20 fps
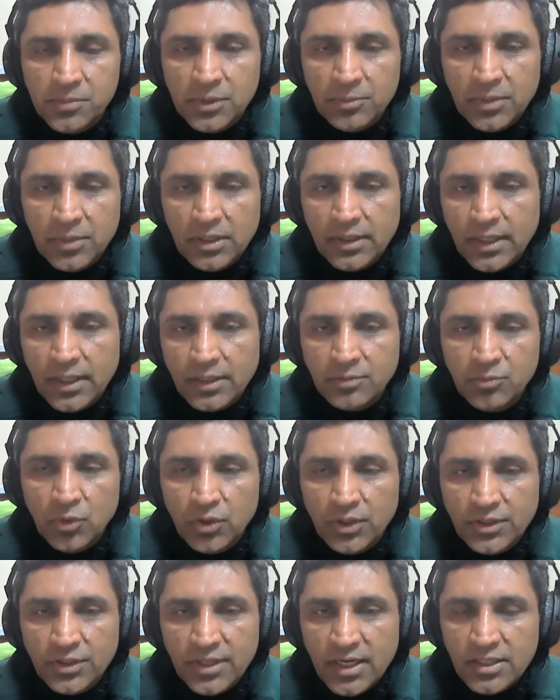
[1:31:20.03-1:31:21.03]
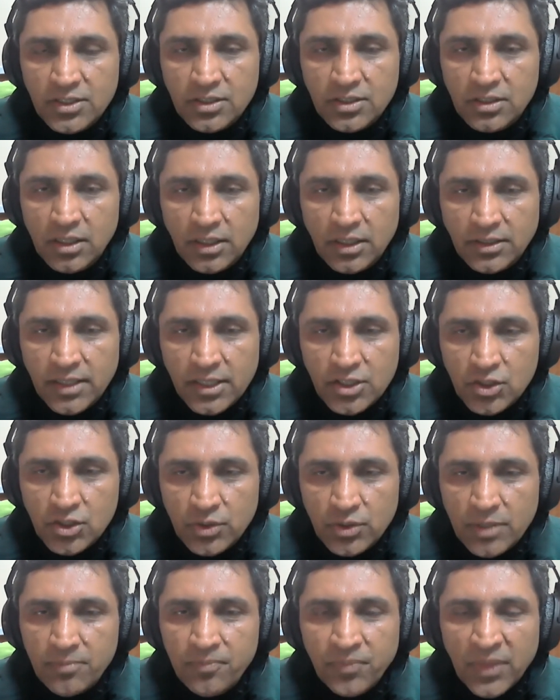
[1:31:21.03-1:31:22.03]
people get more attached,
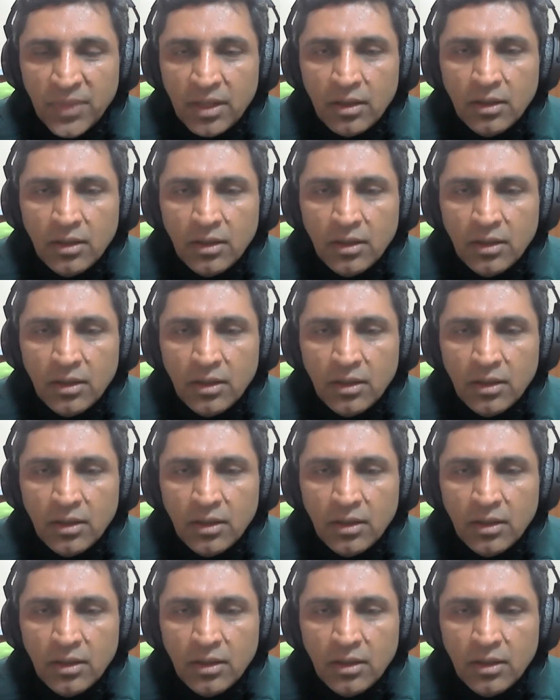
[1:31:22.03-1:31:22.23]
attached to them.